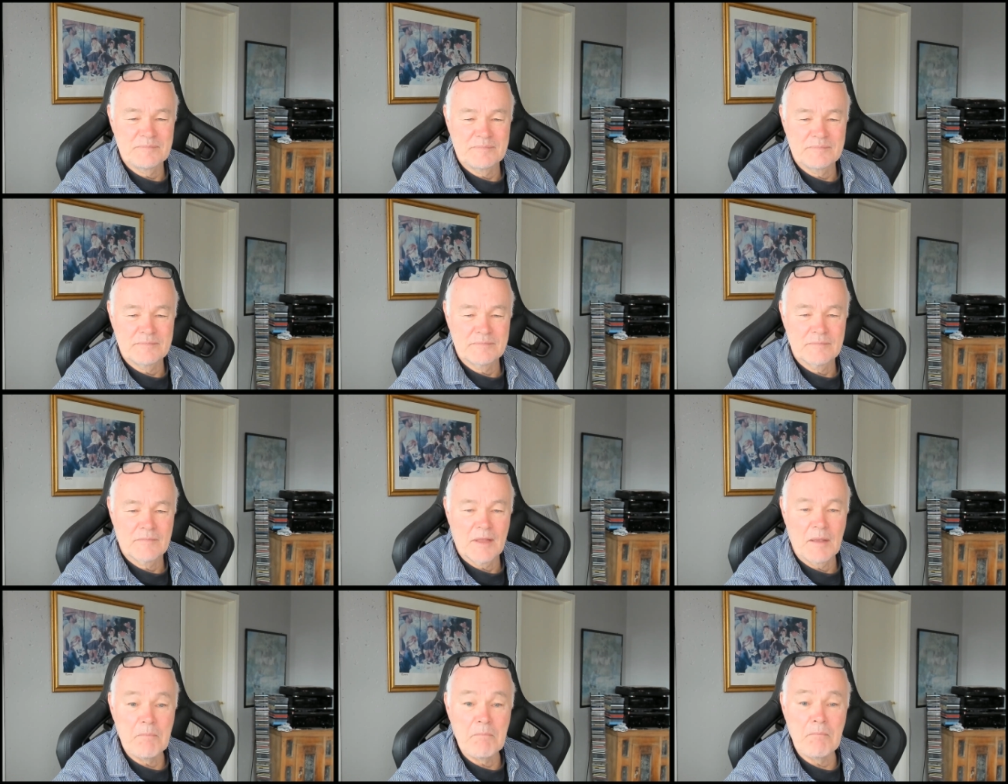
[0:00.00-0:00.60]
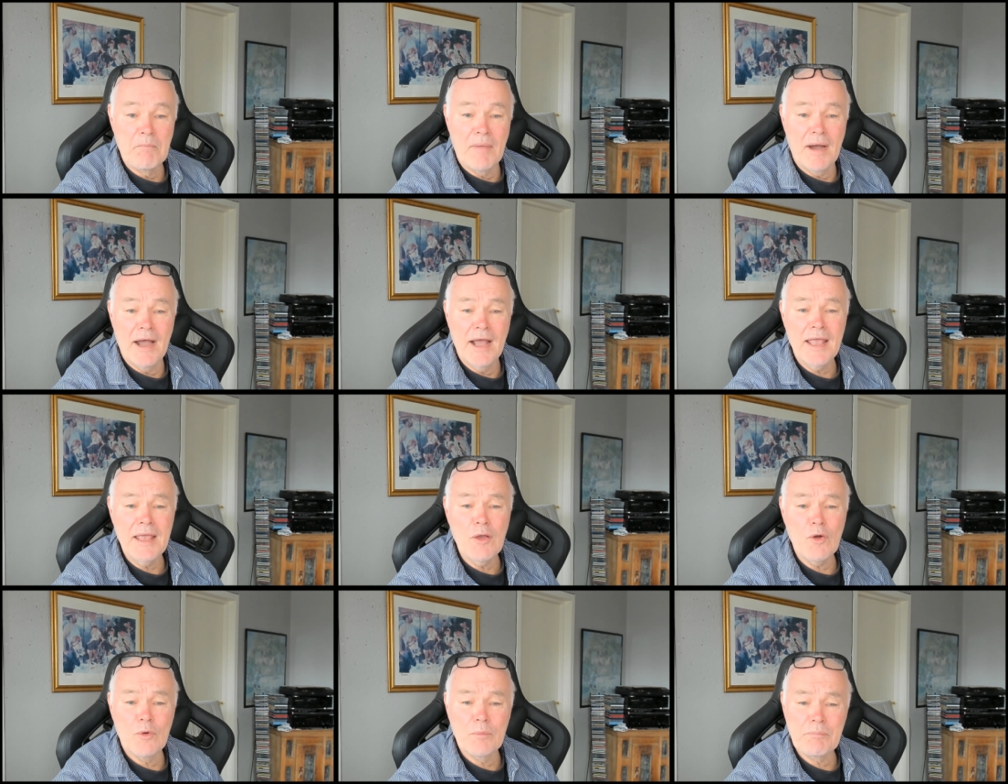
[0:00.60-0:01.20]
my
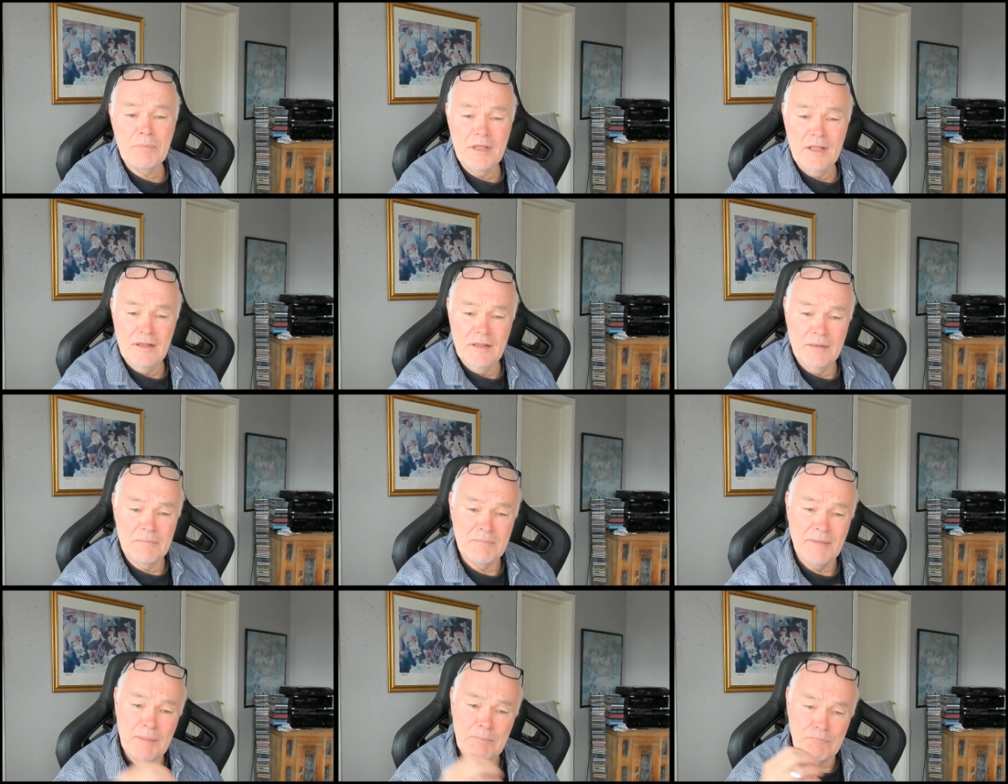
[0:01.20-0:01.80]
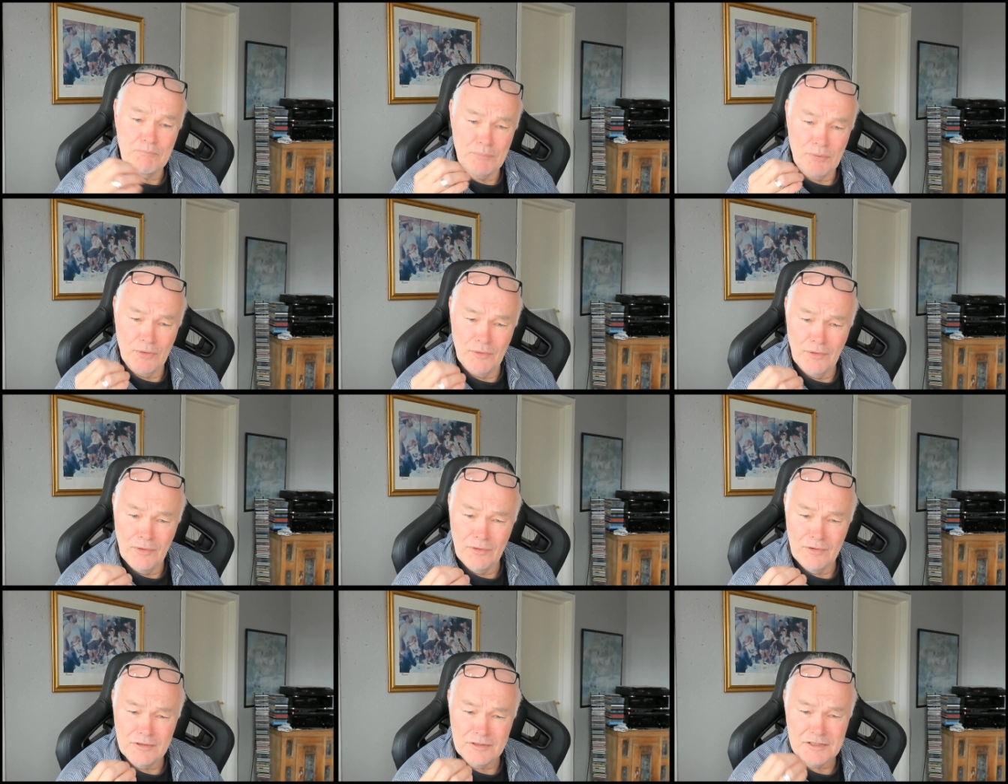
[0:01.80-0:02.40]
opinion, my
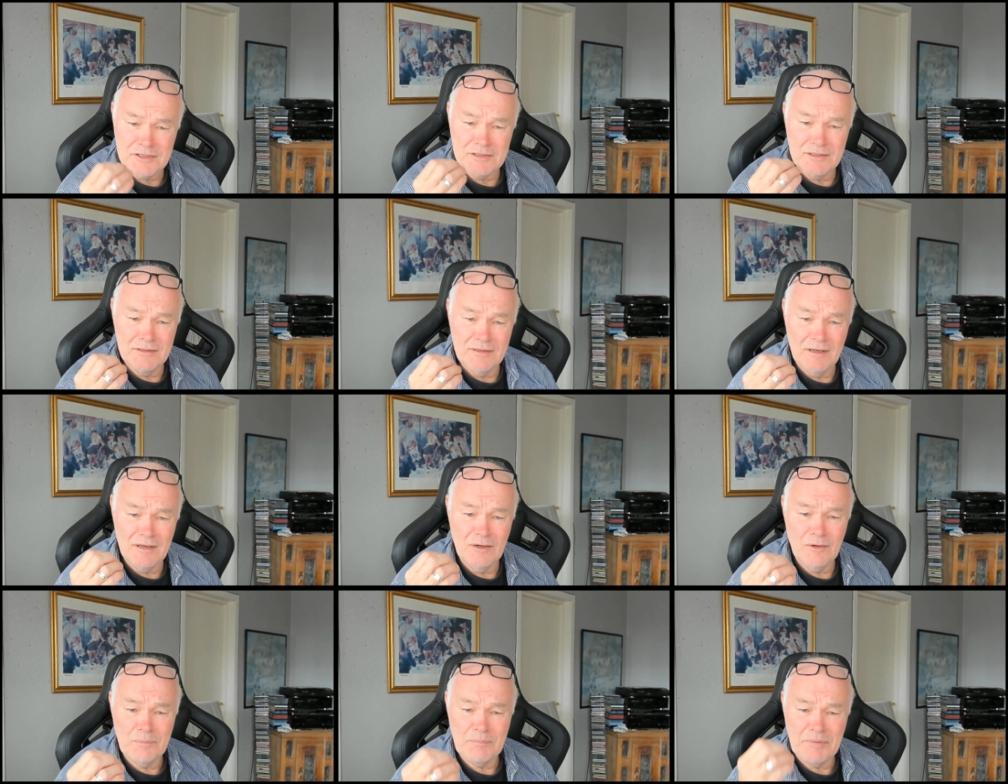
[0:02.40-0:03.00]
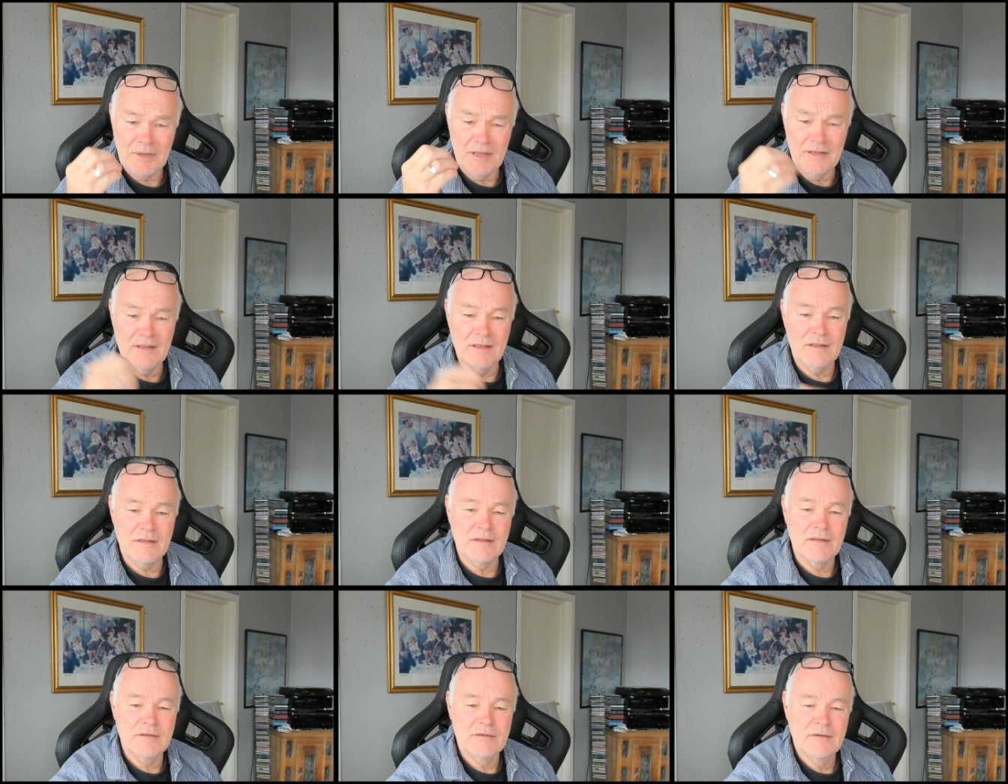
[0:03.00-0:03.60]
personal opinion,
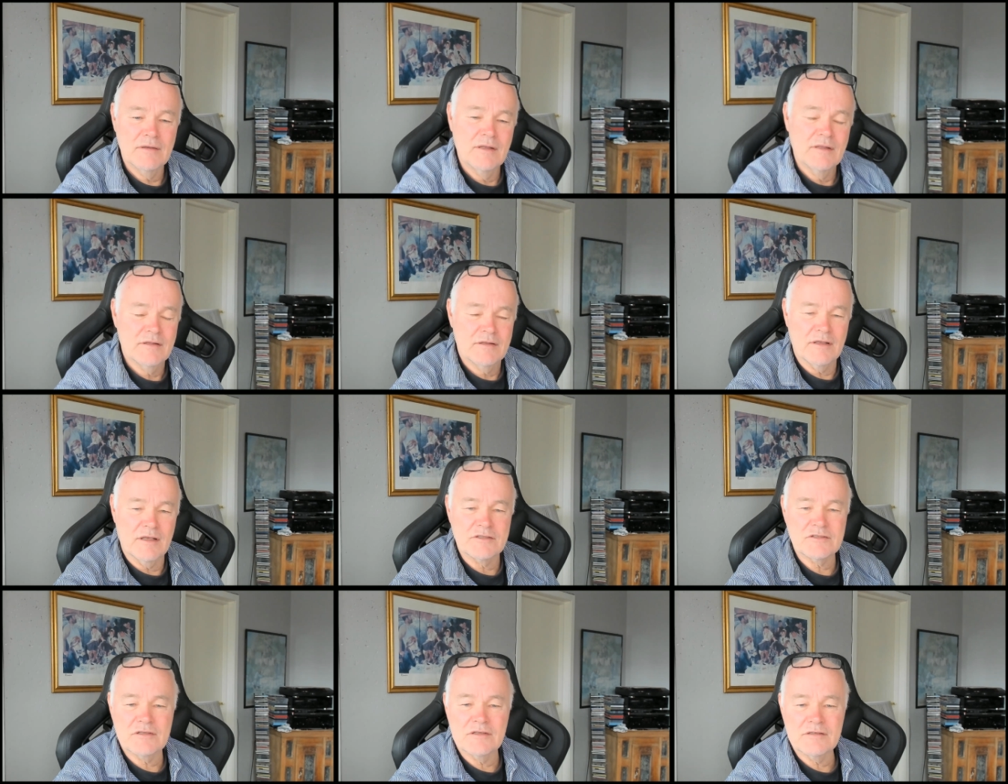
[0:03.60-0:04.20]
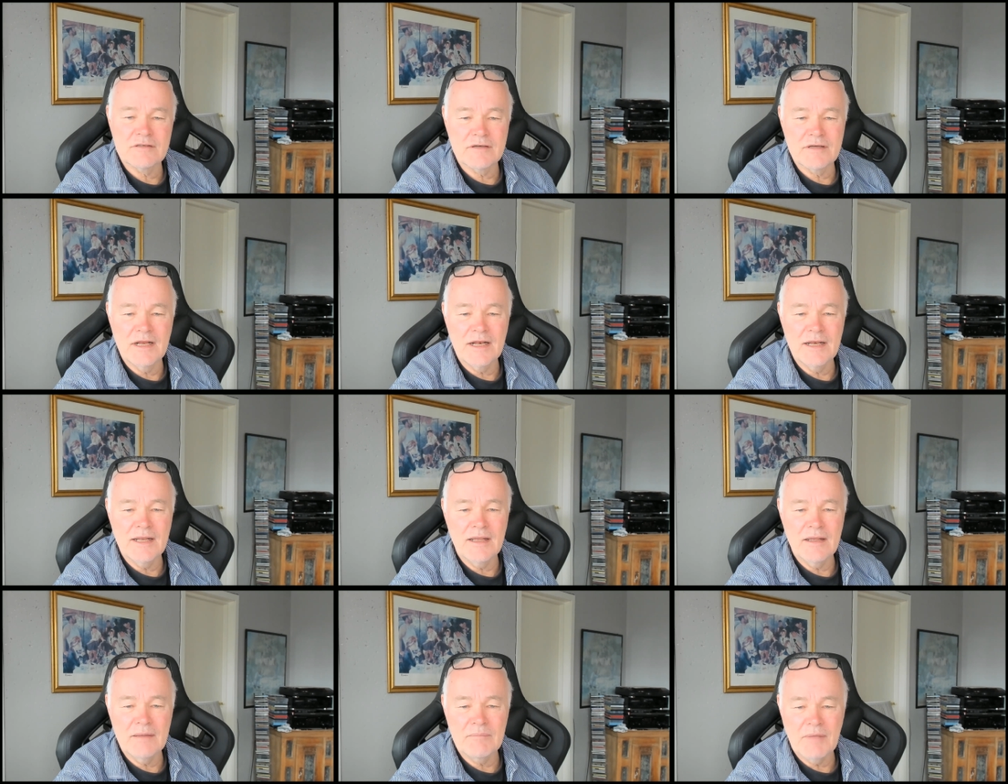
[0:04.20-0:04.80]
doesn't really
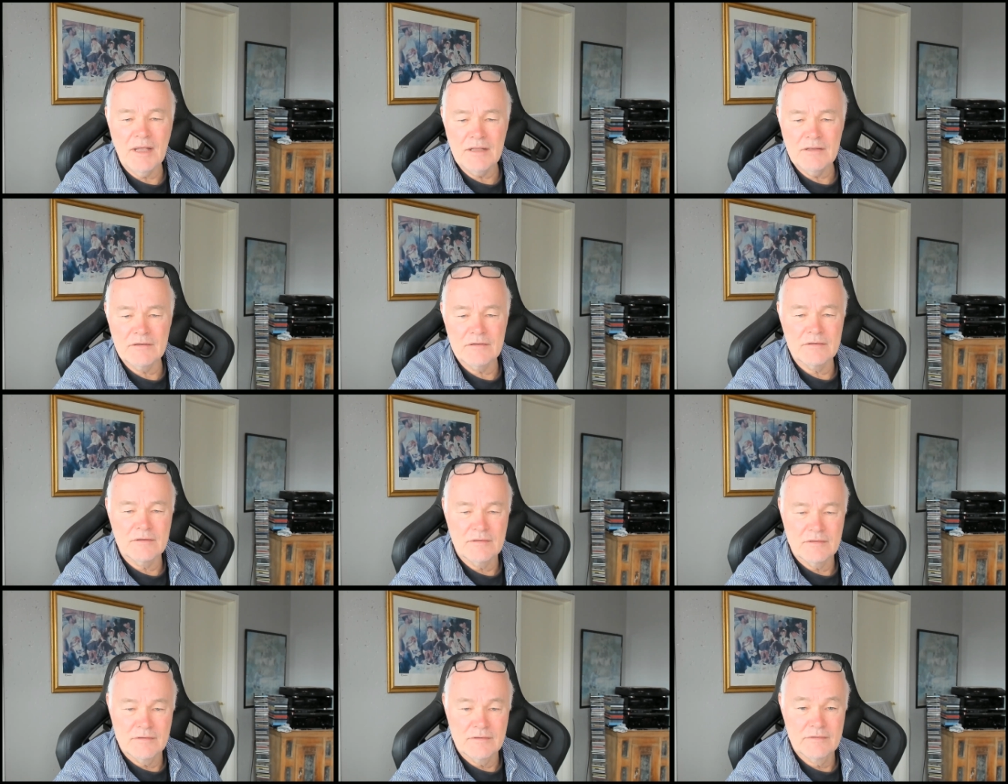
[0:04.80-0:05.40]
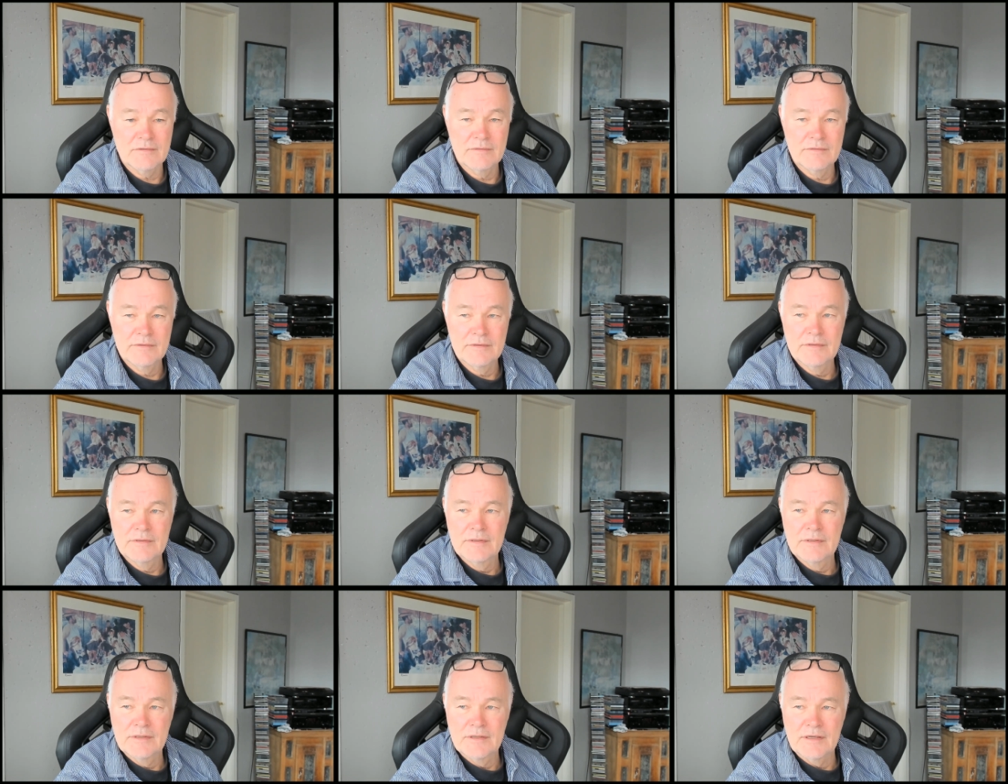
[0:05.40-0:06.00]
matter.
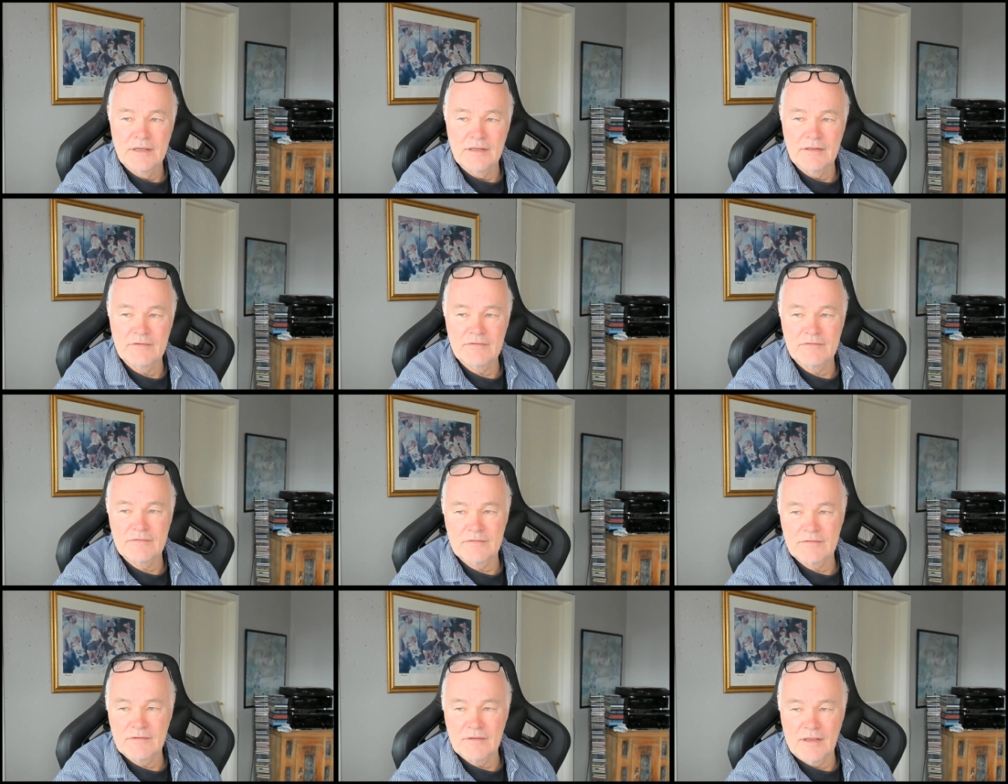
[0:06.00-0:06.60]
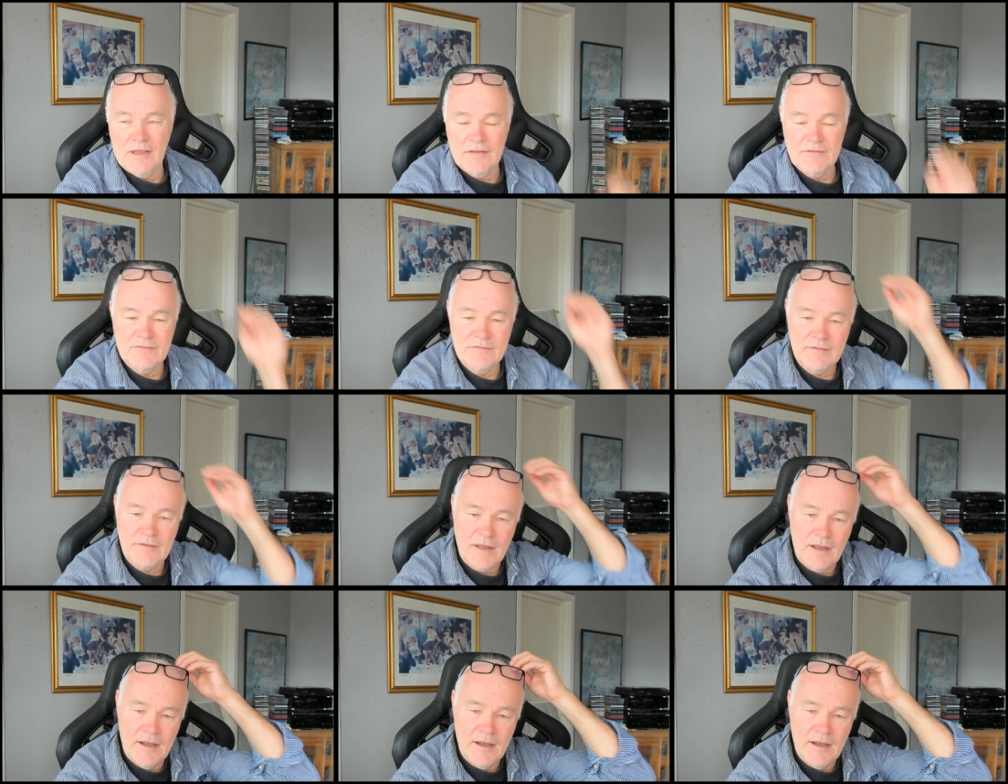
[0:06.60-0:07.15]
It's just uh,